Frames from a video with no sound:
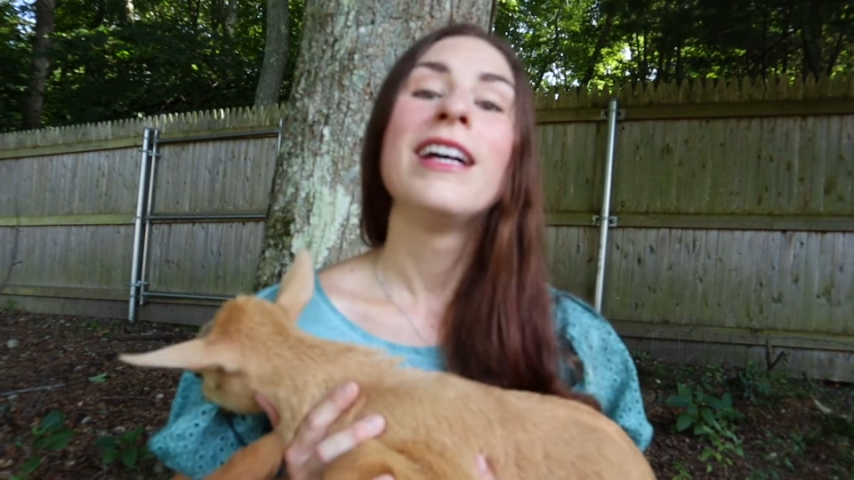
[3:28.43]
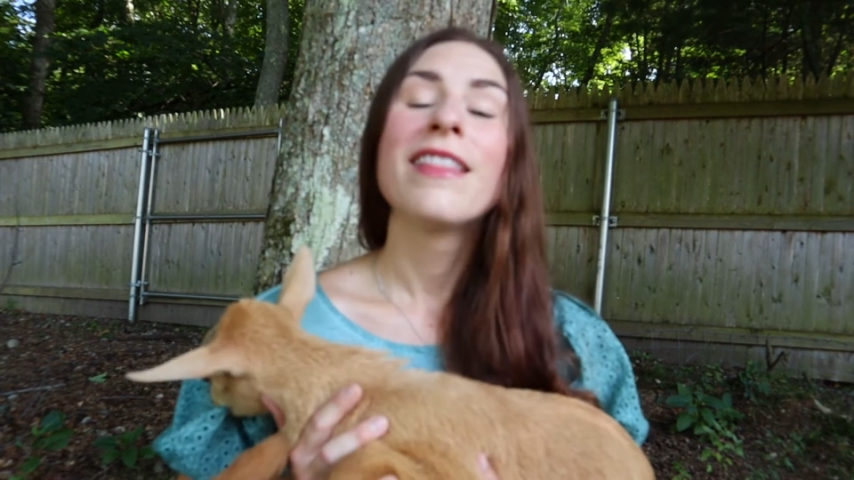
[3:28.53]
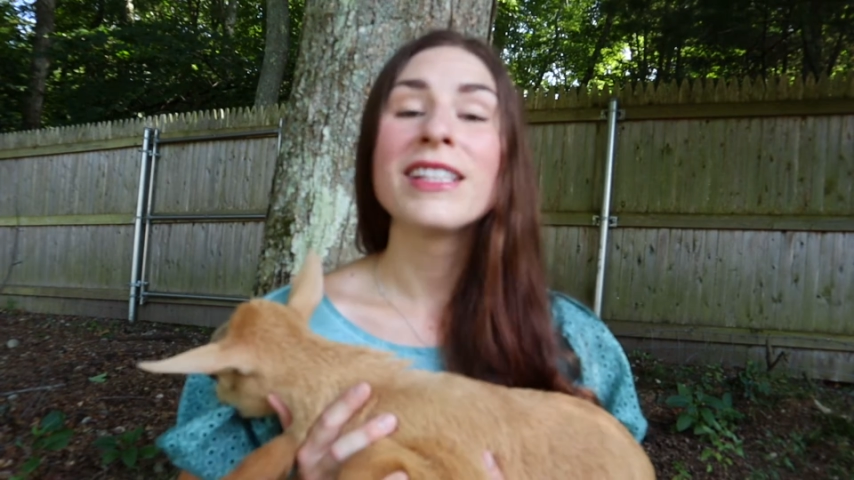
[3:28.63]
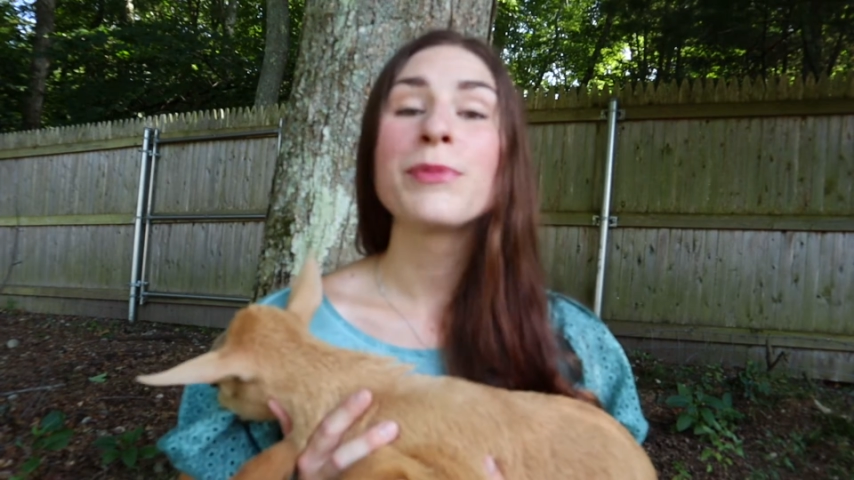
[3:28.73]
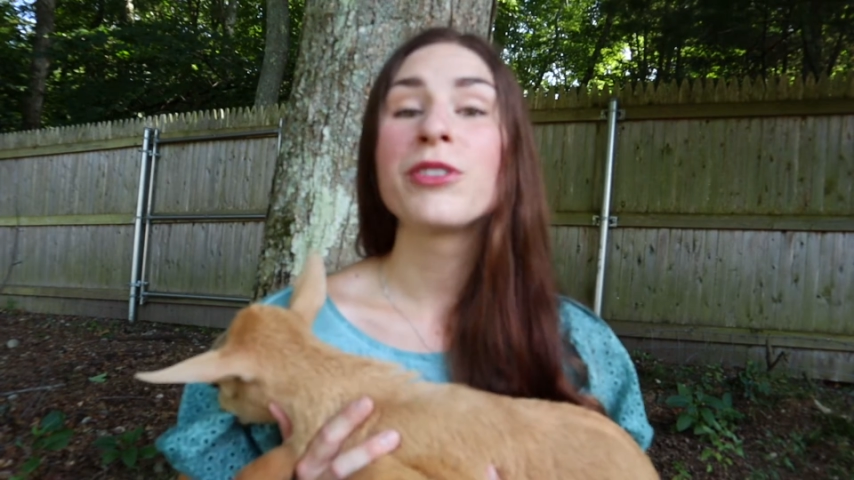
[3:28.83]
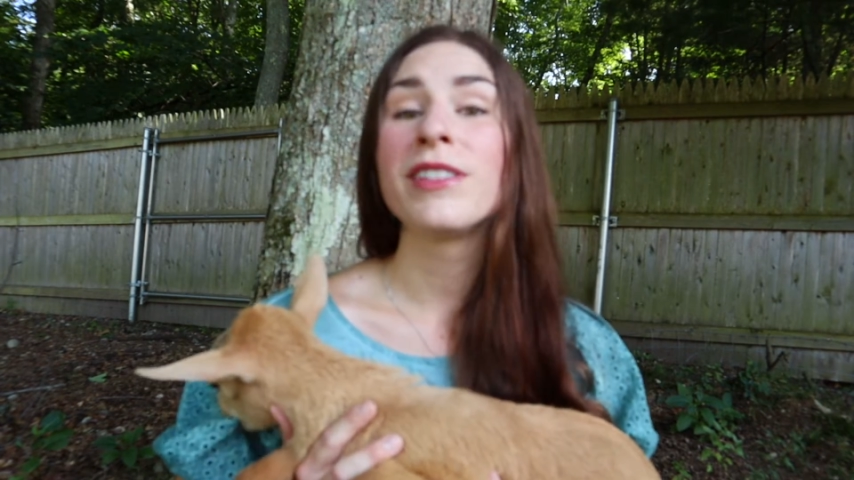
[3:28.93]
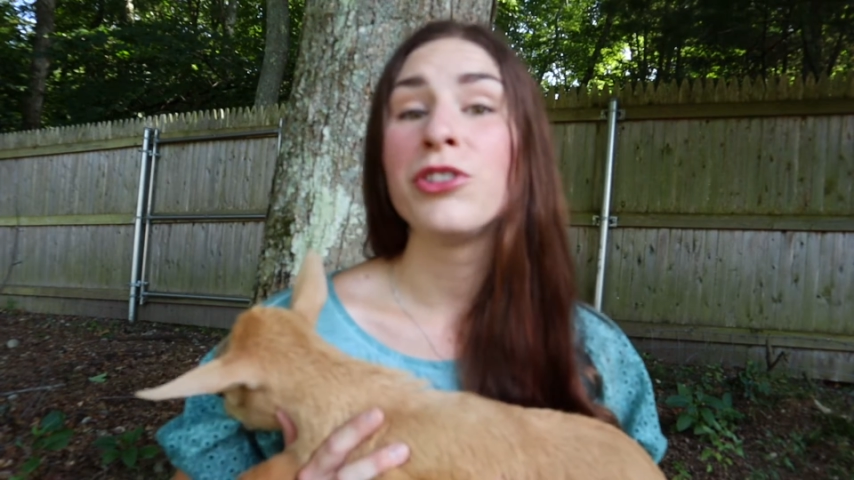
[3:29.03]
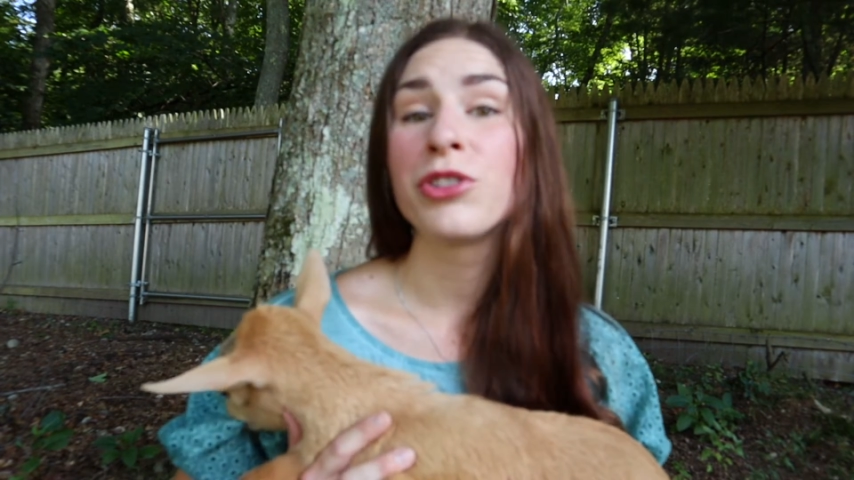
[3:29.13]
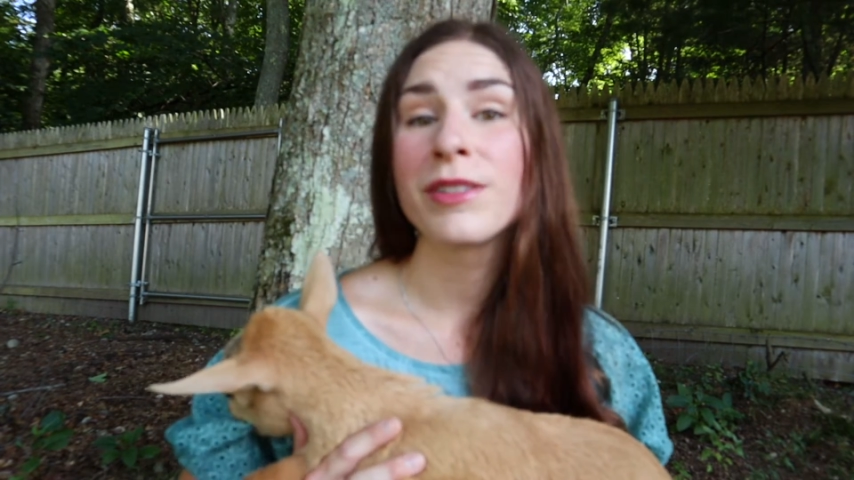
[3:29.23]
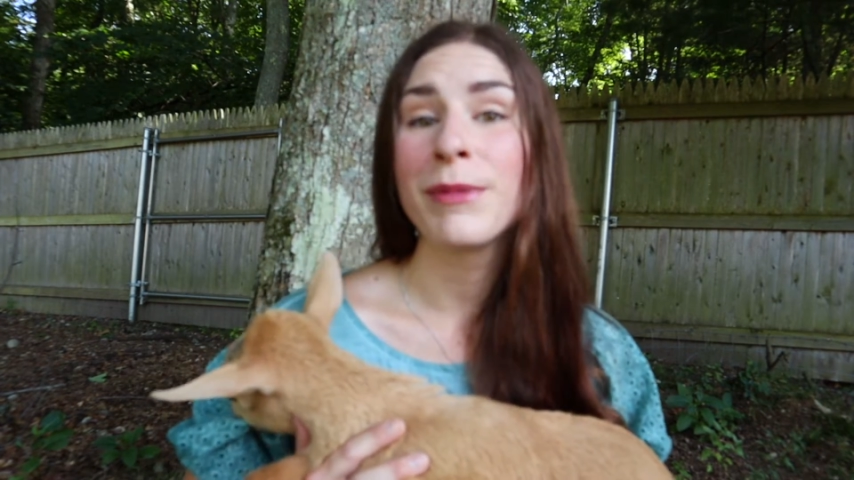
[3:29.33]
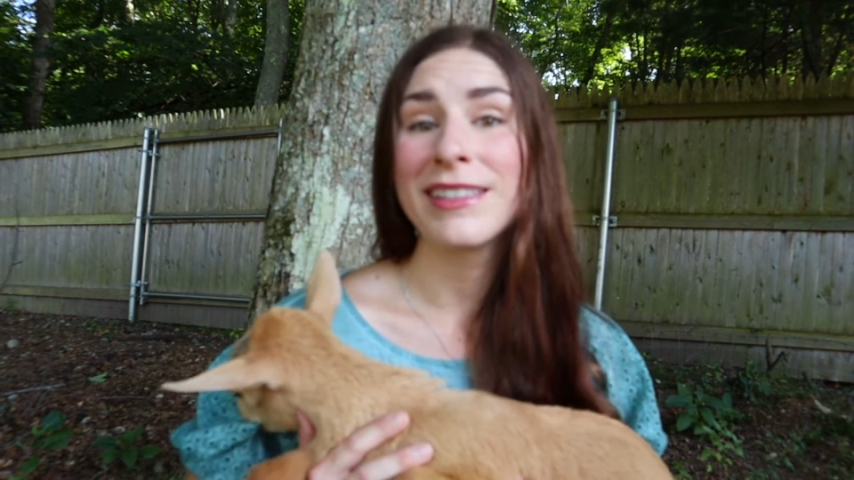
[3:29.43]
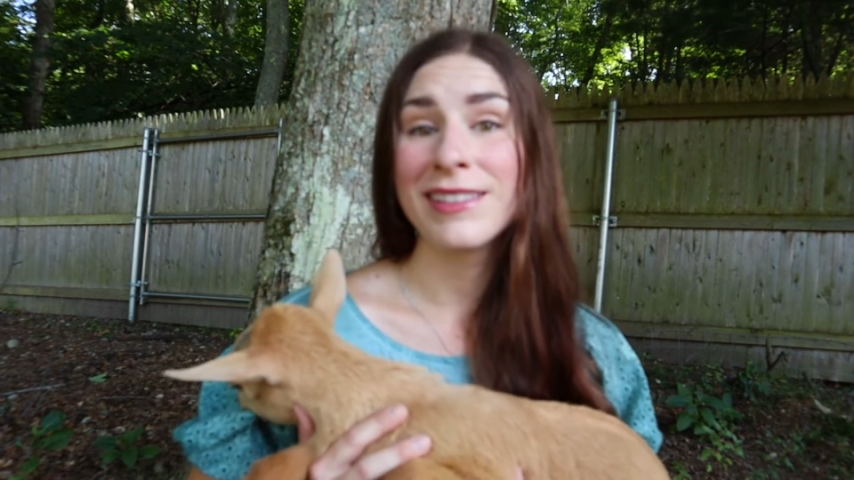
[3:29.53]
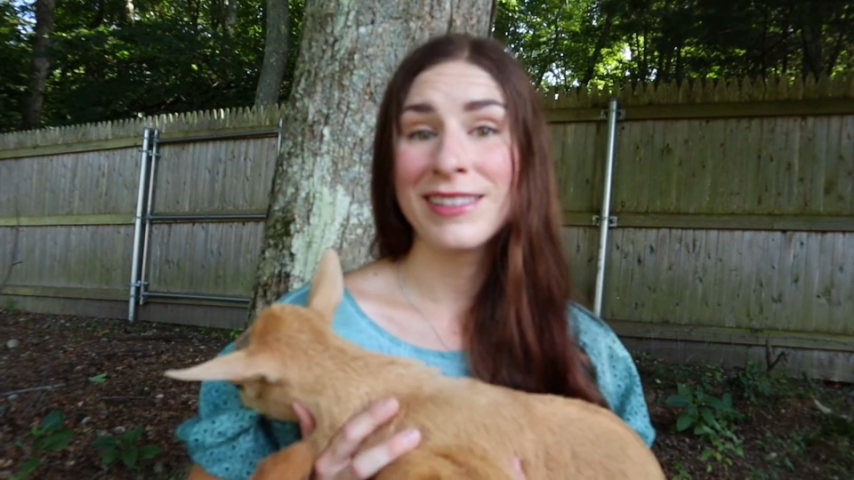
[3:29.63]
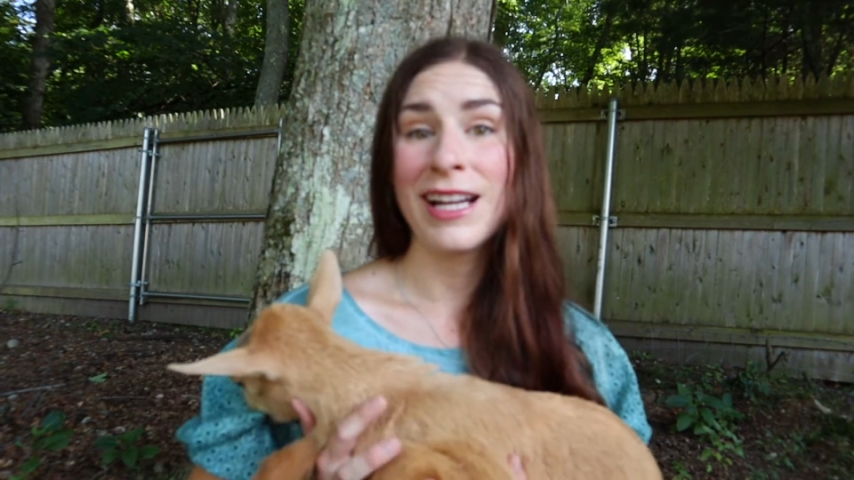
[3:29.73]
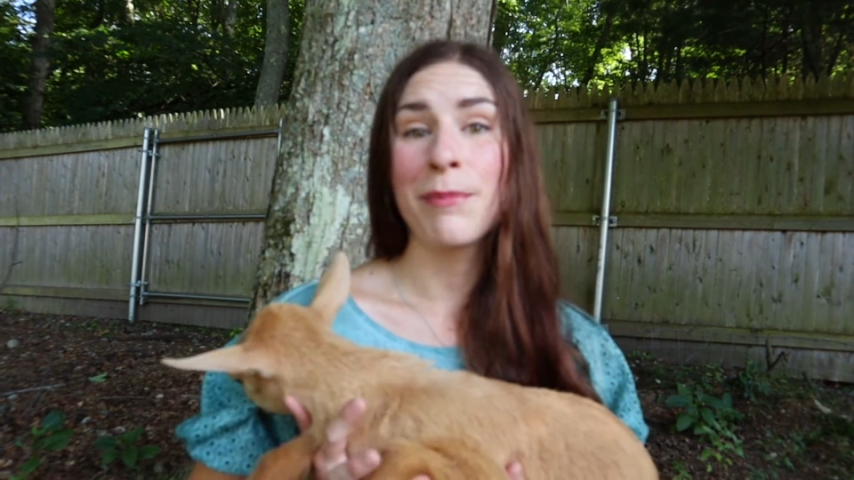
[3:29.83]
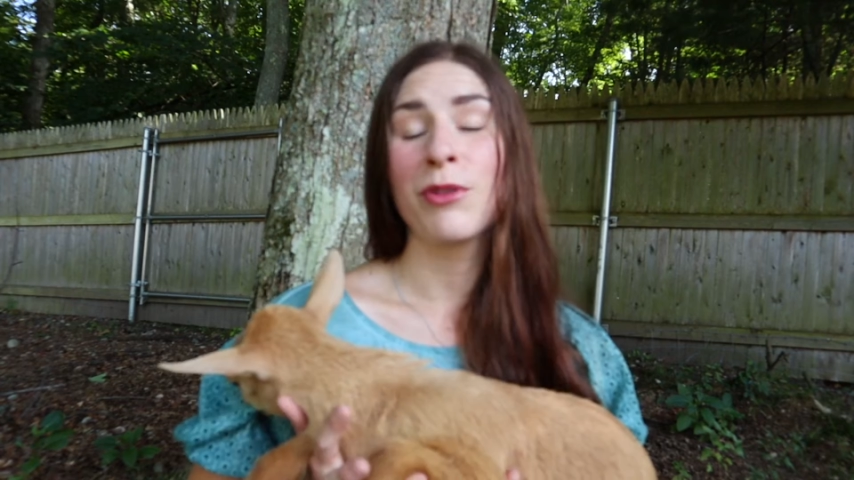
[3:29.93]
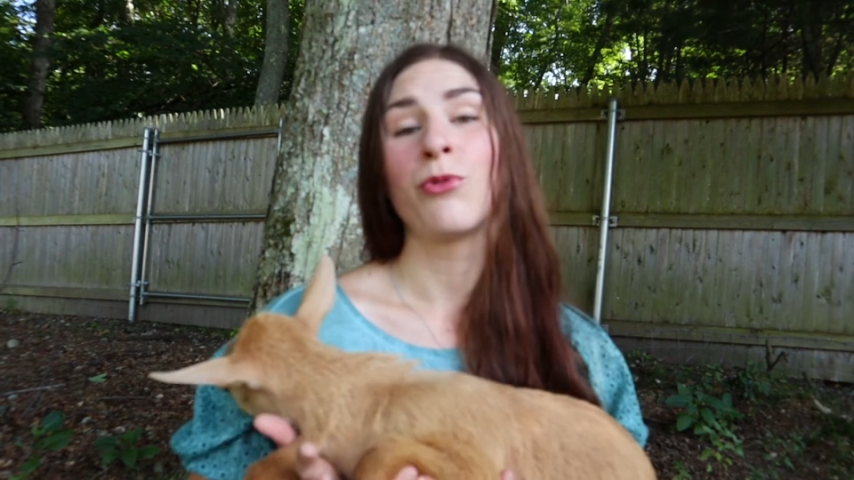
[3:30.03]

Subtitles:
This procedure is meant to stop the